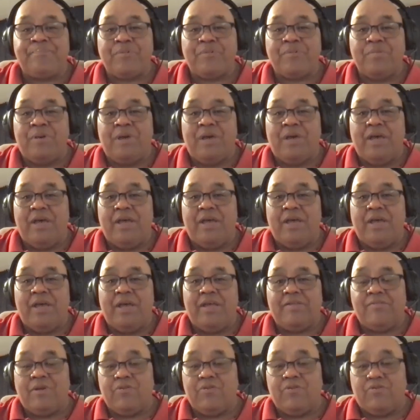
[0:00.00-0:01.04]

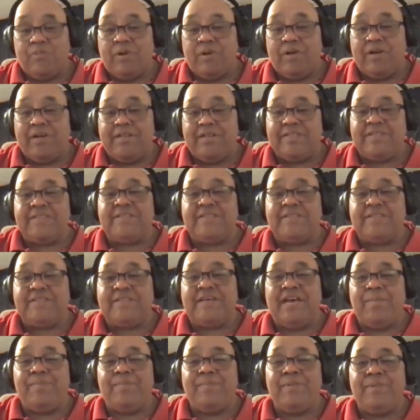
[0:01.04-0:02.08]
I was married at the
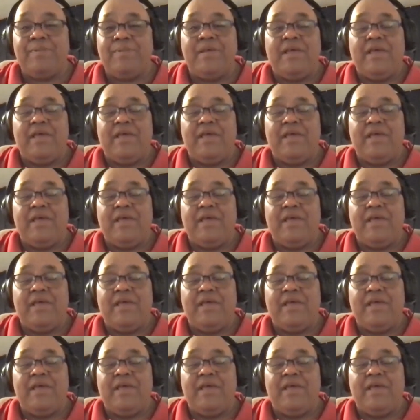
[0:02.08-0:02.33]
time,